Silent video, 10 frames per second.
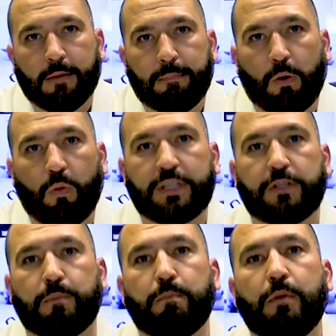But
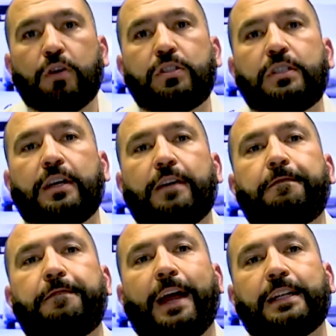what's most
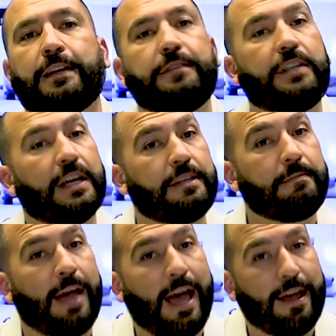effective doesn't
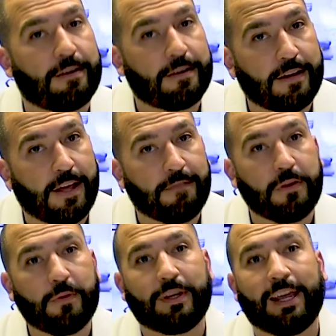matter if
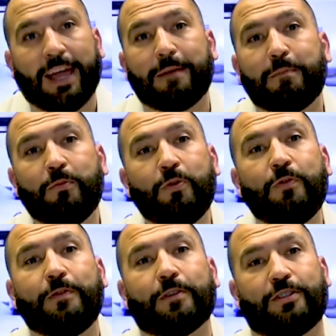you can't
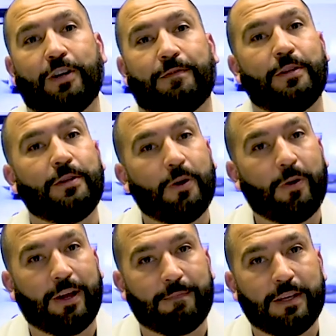move yourself to do
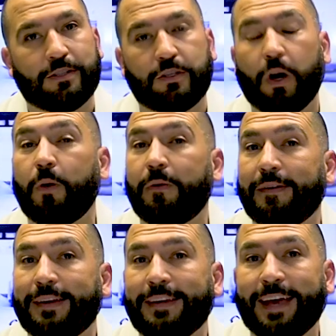it. So
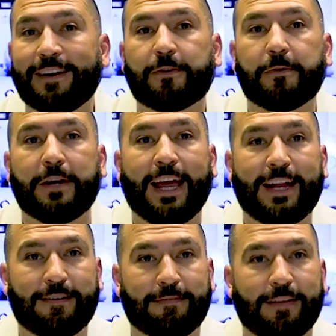get
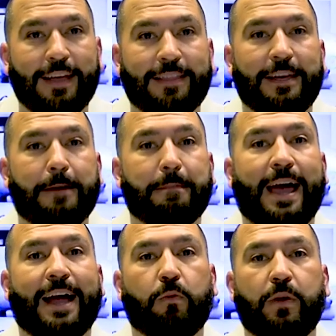creative. Think
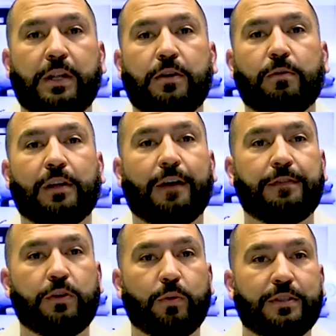back when you
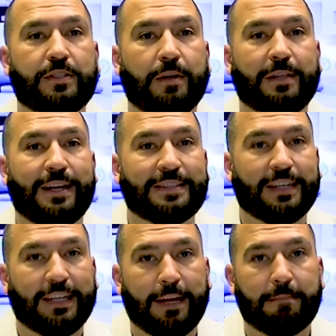loved doing something as a
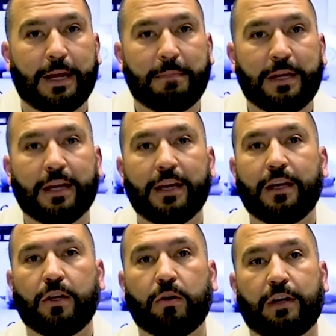kid. Maybe
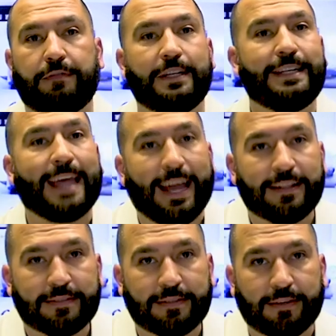you loved to
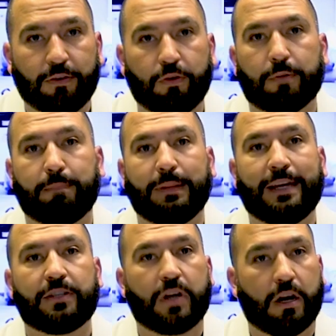dance or
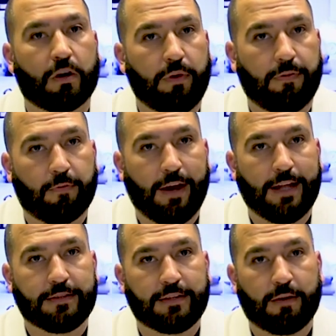play soccer with
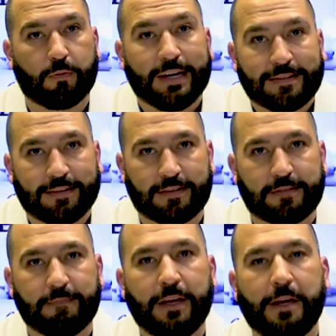friends at
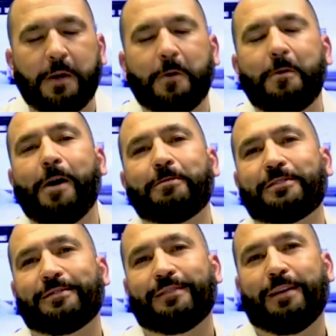recess. Who
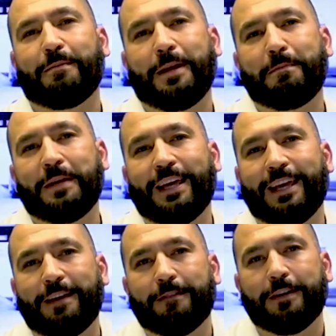knows? It may be
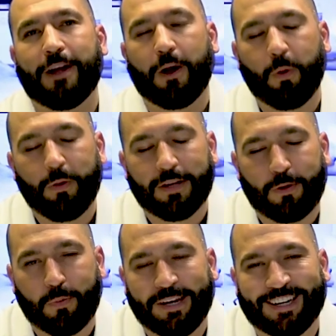even hula
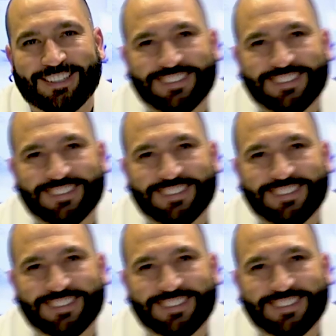hooping.